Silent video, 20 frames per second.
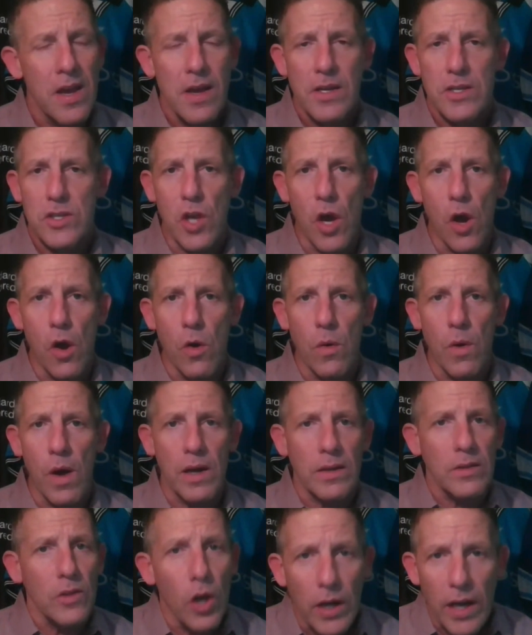So,
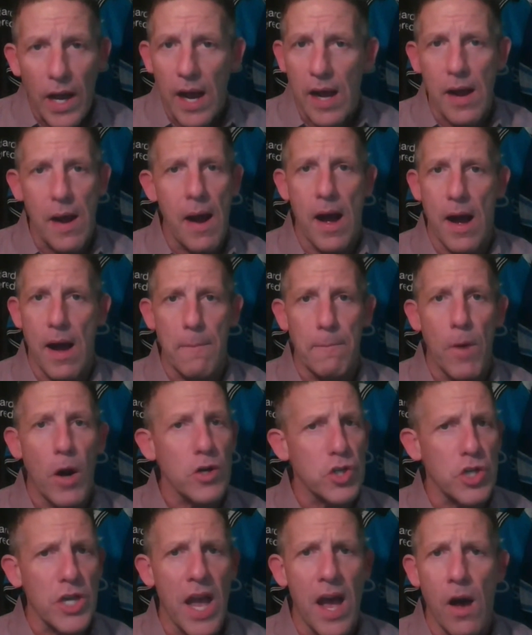look,
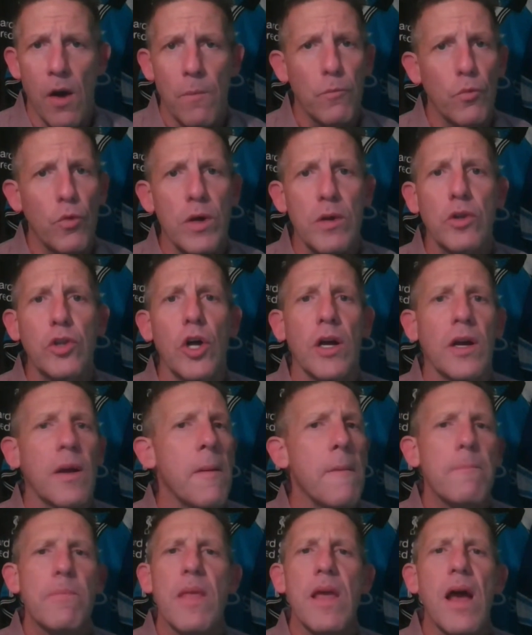Martial would look
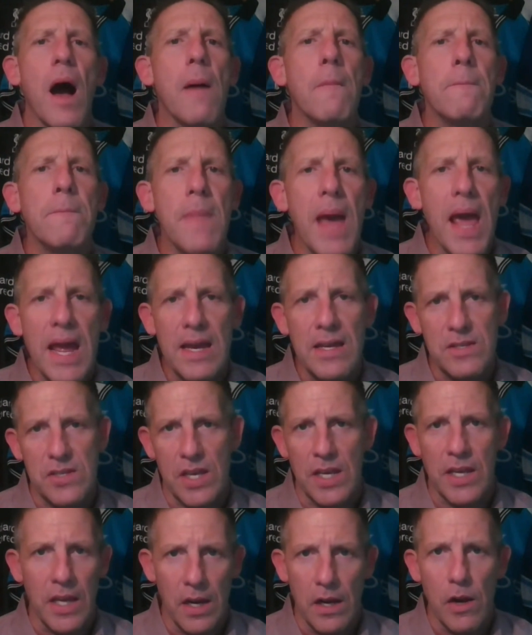amazing
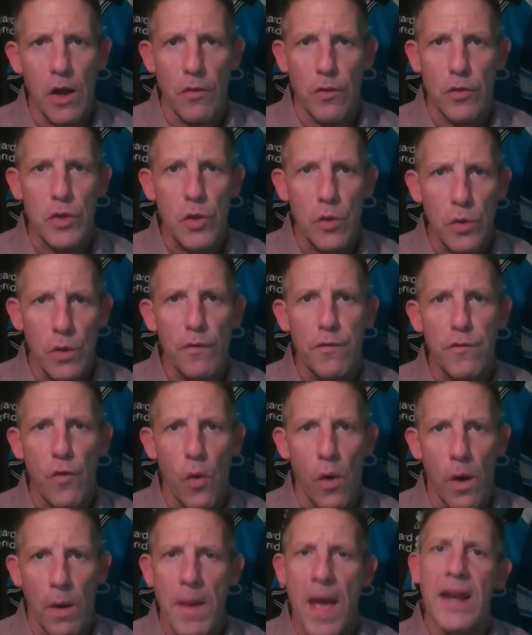in another
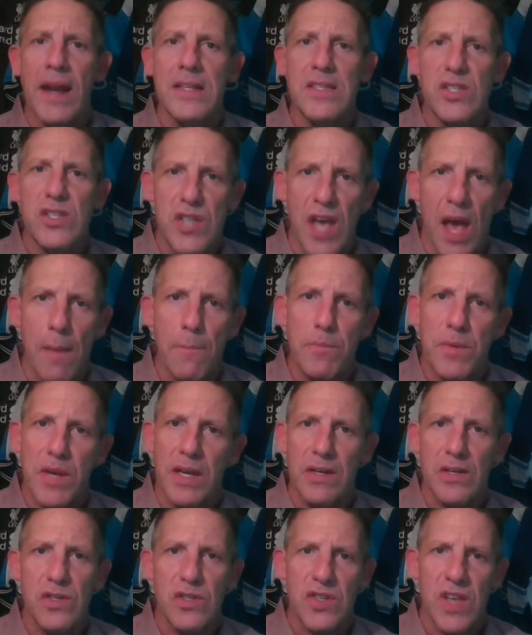uniform, and it's tempting
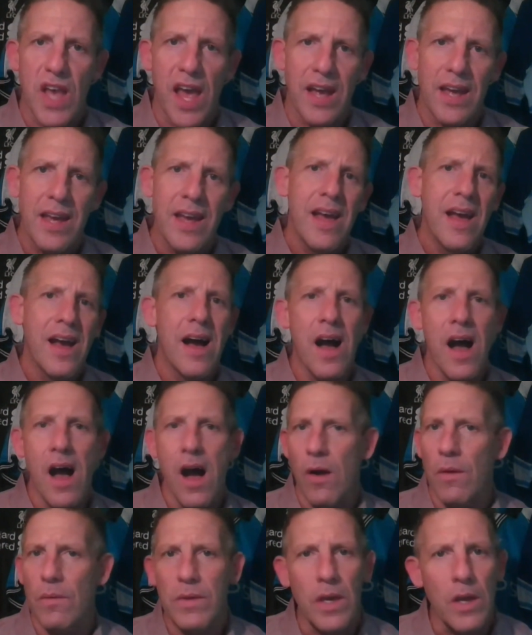to say,
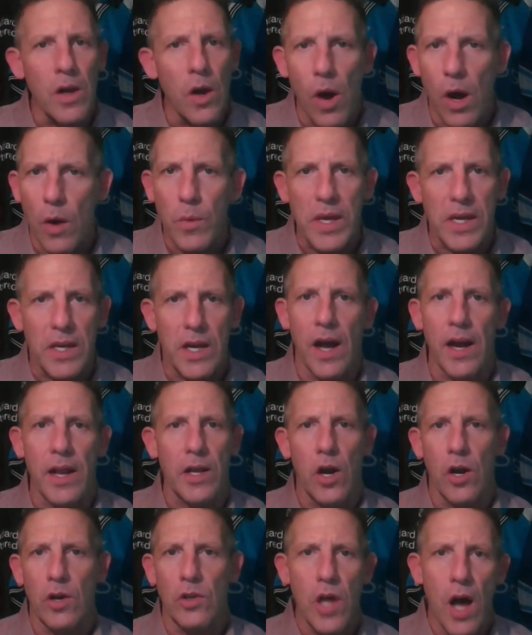oh, you know, are we cutting
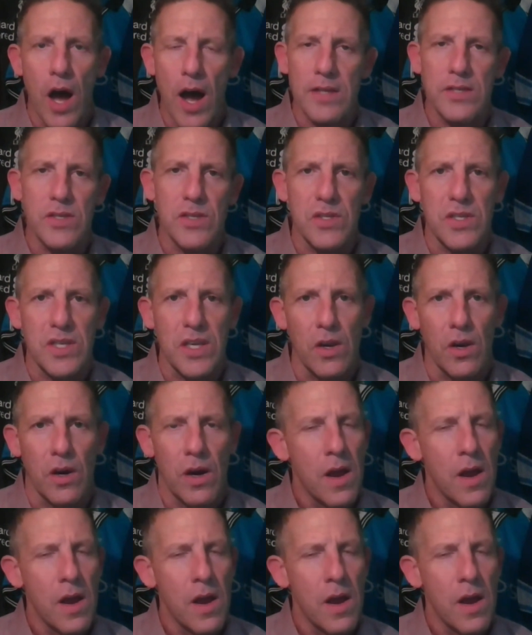our losses here?